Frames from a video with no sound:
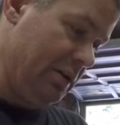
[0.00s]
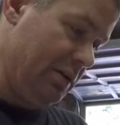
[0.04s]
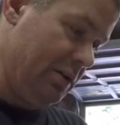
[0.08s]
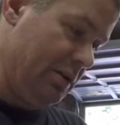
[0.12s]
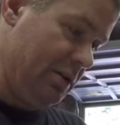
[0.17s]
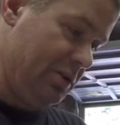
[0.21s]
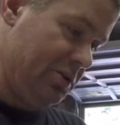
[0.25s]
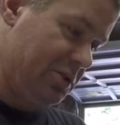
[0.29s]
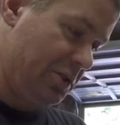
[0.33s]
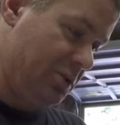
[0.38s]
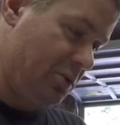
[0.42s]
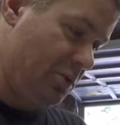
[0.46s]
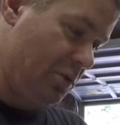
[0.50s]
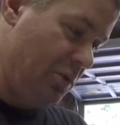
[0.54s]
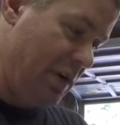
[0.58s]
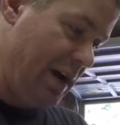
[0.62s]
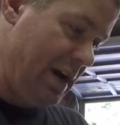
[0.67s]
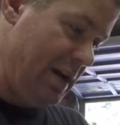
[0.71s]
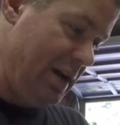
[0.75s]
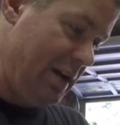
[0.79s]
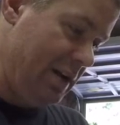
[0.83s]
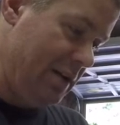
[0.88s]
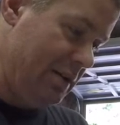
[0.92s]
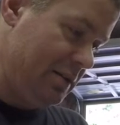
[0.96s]
There's a
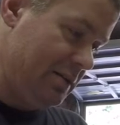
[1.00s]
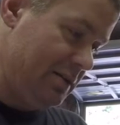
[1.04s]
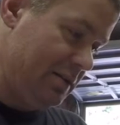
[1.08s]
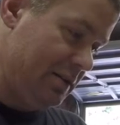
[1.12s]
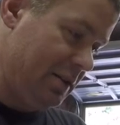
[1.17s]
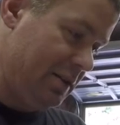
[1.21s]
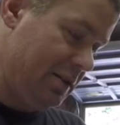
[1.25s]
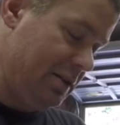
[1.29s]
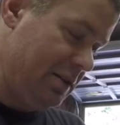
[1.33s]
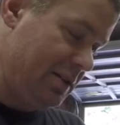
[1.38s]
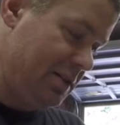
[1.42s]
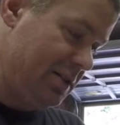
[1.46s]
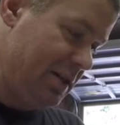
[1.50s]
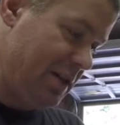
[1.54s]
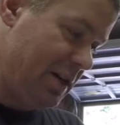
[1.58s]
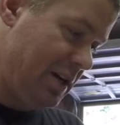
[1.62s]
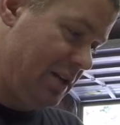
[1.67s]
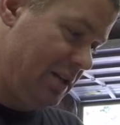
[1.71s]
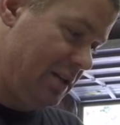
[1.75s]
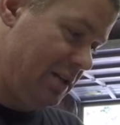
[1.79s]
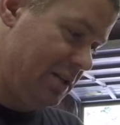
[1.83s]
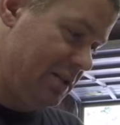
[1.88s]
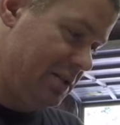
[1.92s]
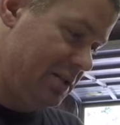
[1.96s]
gradient on the
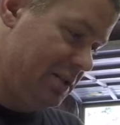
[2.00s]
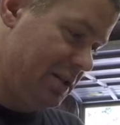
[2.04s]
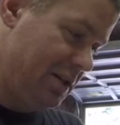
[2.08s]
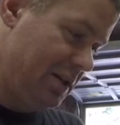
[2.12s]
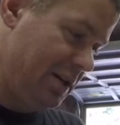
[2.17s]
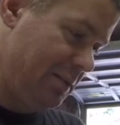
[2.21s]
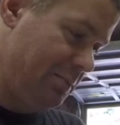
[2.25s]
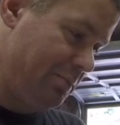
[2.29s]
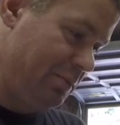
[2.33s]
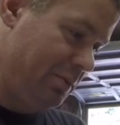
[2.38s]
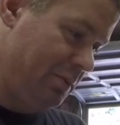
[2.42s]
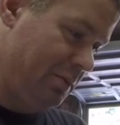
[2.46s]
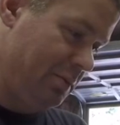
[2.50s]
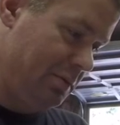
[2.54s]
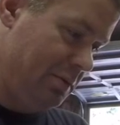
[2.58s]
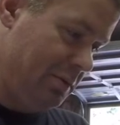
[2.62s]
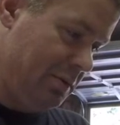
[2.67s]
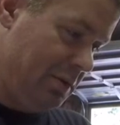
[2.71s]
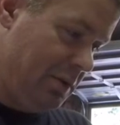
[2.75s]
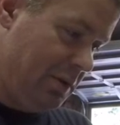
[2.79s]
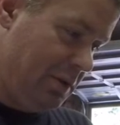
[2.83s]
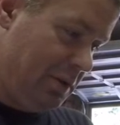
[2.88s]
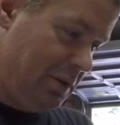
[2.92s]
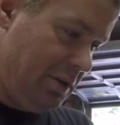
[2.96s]
side of this cup.
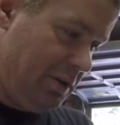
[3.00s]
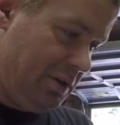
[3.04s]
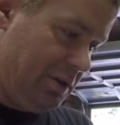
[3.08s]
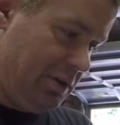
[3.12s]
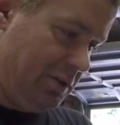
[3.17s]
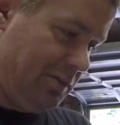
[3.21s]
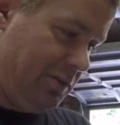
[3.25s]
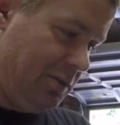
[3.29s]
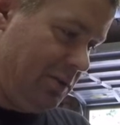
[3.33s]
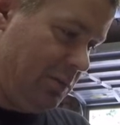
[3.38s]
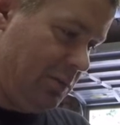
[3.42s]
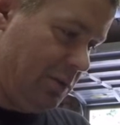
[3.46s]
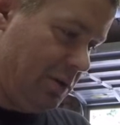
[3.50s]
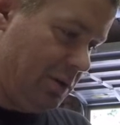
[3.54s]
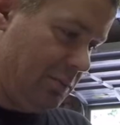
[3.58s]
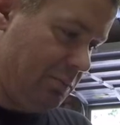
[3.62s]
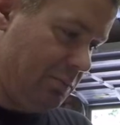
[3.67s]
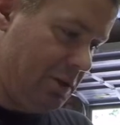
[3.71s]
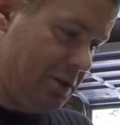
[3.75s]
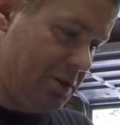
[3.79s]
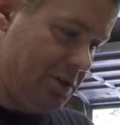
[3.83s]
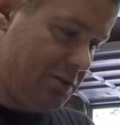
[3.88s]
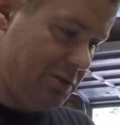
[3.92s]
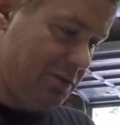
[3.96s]
If you want to
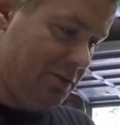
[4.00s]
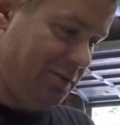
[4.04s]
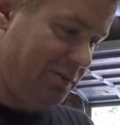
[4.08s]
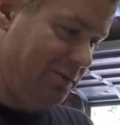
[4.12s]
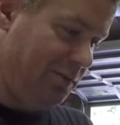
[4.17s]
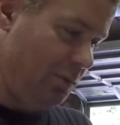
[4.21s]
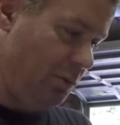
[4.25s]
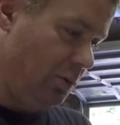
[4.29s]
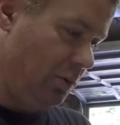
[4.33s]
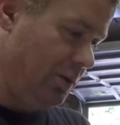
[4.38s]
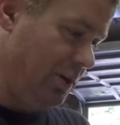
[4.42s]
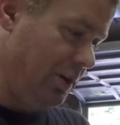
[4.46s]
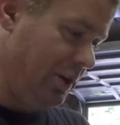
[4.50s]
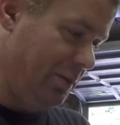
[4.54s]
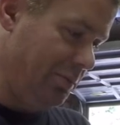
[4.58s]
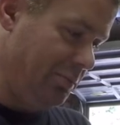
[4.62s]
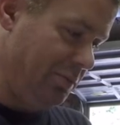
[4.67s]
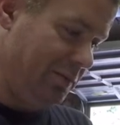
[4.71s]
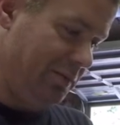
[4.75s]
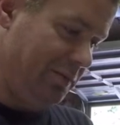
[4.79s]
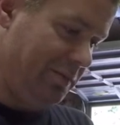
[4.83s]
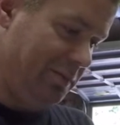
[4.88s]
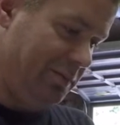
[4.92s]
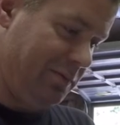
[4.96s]
measure a full
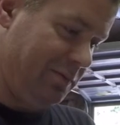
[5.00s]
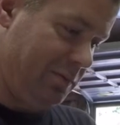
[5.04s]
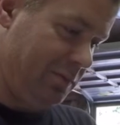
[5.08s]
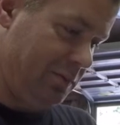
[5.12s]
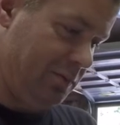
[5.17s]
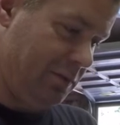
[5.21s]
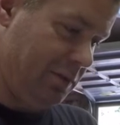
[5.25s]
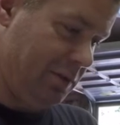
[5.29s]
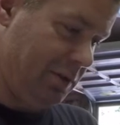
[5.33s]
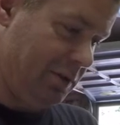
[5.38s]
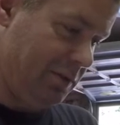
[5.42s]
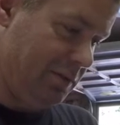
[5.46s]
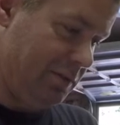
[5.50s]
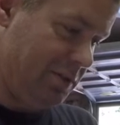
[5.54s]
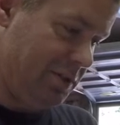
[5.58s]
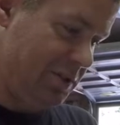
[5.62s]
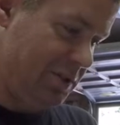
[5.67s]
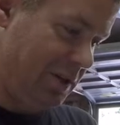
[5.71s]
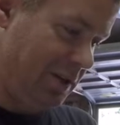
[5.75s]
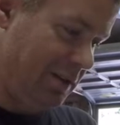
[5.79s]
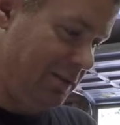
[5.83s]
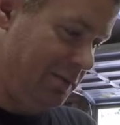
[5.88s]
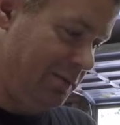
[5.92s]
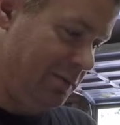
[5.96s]
cup of
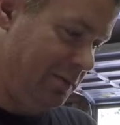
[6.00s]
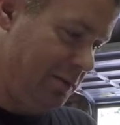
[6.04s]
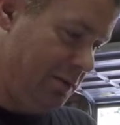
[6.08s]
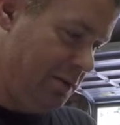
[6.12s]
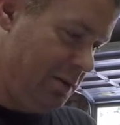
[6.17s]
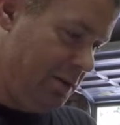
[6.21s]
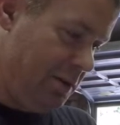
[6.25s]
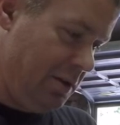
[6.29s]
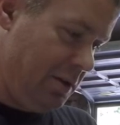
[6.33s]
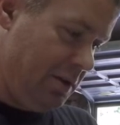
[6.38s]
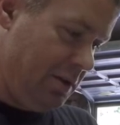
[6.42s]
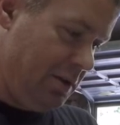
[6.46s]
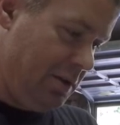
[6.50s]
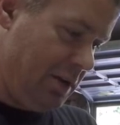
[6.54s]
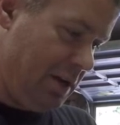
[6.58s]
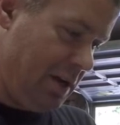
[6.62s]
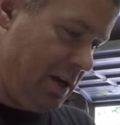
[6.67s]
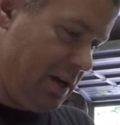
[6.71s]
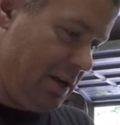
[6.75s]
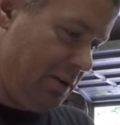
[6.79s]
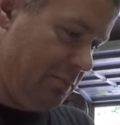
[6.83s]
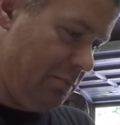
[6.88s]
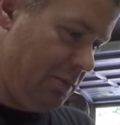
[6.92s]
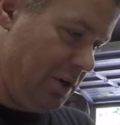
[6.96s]
stuff,
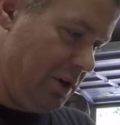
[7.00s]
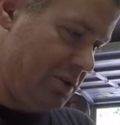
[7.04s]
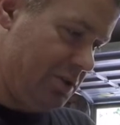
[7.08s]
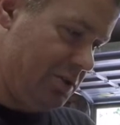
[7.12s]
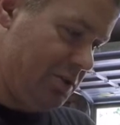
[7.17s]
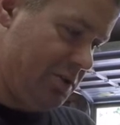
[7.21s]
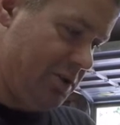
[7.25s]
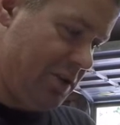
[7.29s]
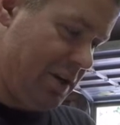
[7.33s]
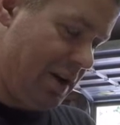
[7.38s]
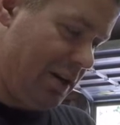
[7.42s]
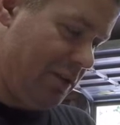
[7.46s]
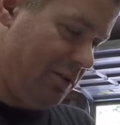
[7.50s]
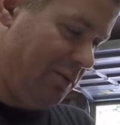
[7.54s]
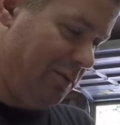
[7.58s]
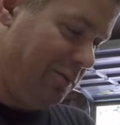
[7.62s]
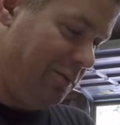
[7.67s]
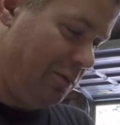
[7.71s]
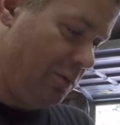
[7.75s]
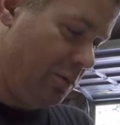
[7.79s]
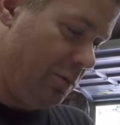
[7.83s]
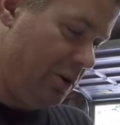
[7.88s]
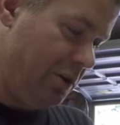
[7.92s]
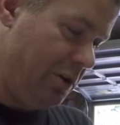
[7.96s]
and it measures it out
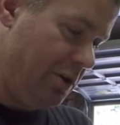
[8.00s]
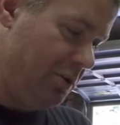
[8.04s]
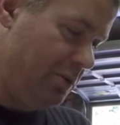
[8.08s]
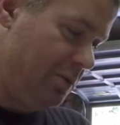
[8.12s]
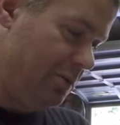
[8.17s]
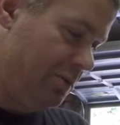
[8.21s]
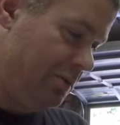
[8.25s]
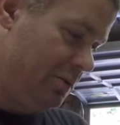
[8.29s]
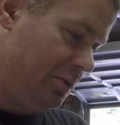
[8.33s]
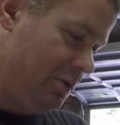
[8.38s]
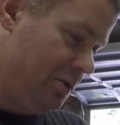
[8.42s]
for you.